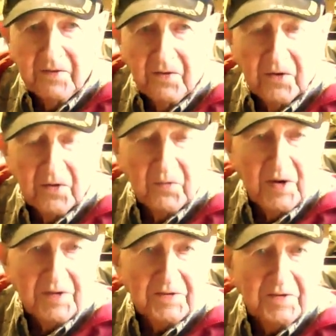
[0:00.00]
or
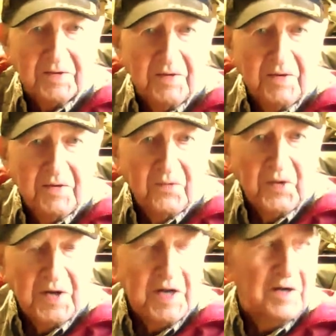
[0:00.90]
whether we
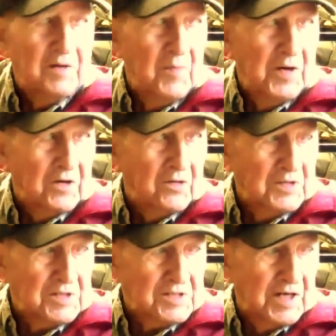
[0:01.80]
needed bigger
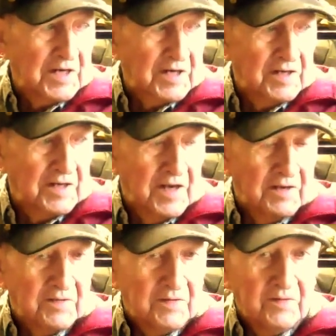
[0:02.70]
ones, like on that
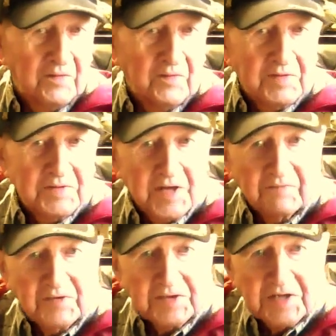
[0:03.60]

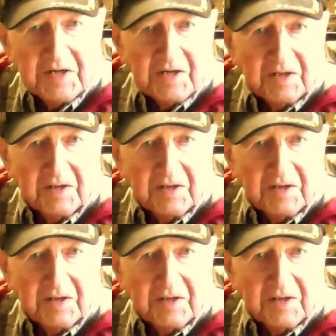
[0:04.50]
17th.